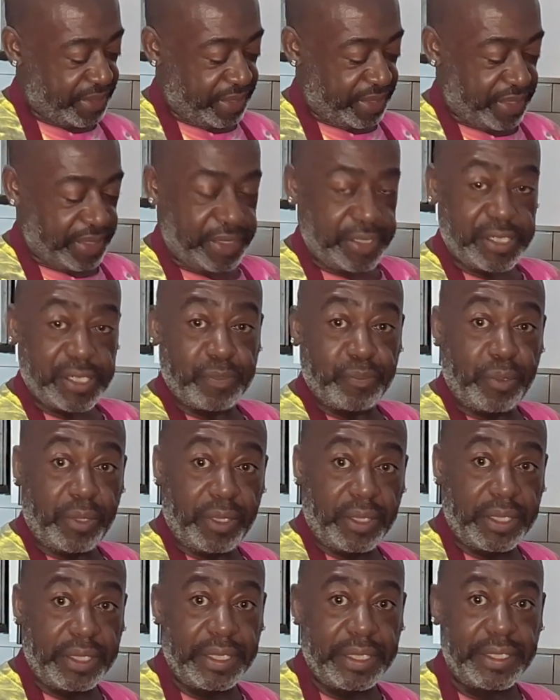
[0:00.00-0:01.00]
it is
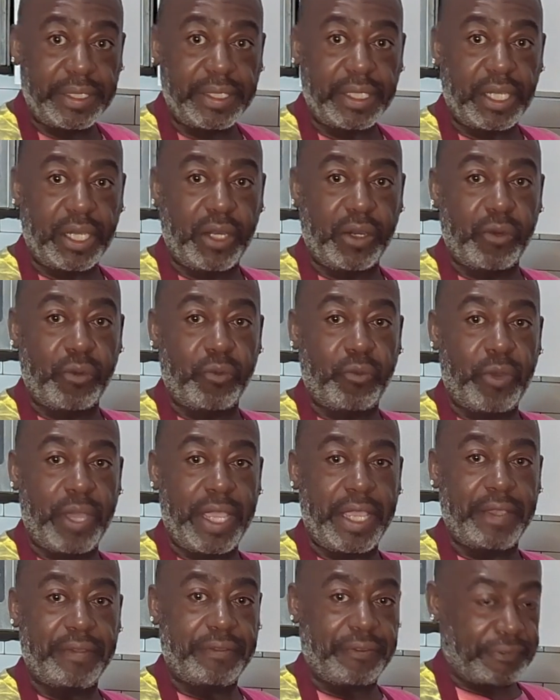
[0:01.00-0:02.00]
pulling
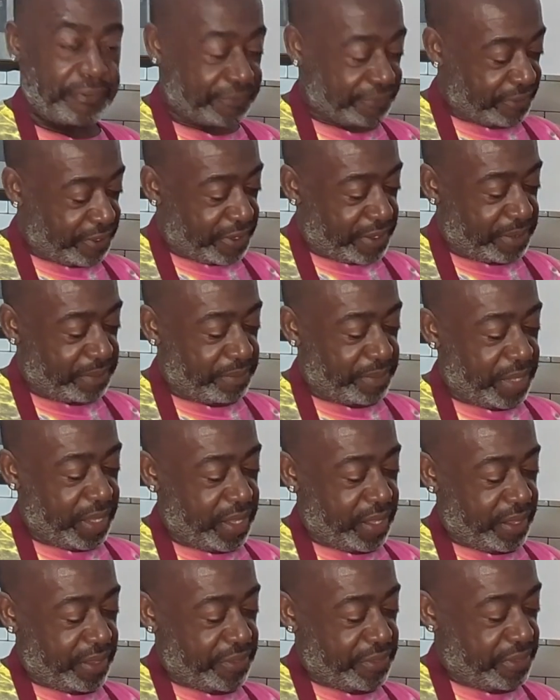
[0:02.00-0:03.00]
away from
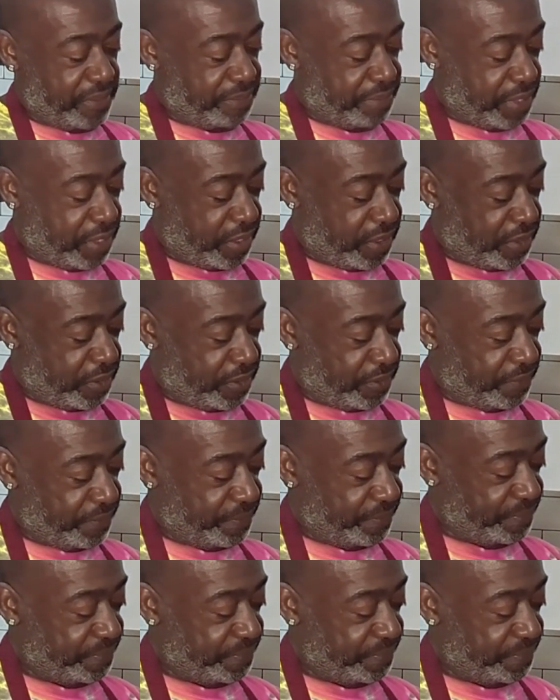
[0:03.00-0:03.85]
the bowl.